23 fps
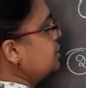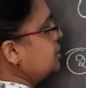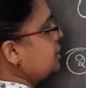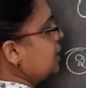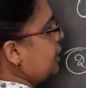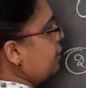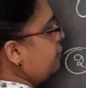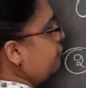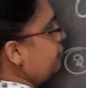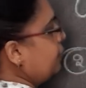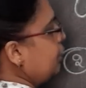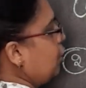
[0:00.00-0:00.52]

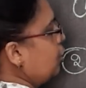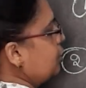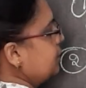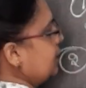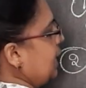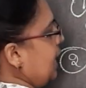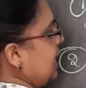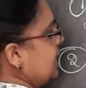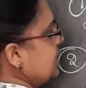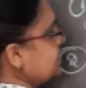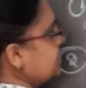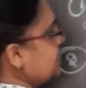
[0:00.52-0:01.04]
Children, we got the
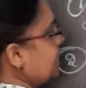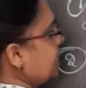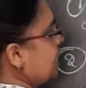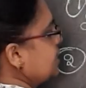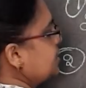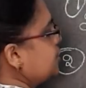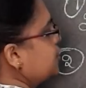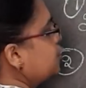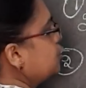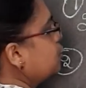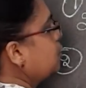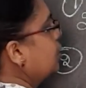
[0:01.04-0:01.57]
answer
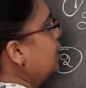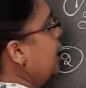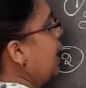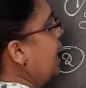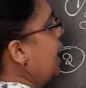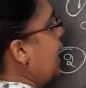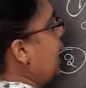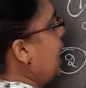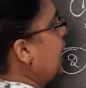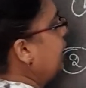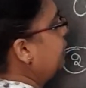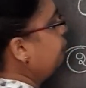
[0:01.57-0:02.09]
as 2
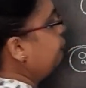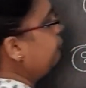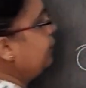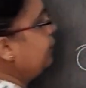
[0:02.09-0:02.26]
and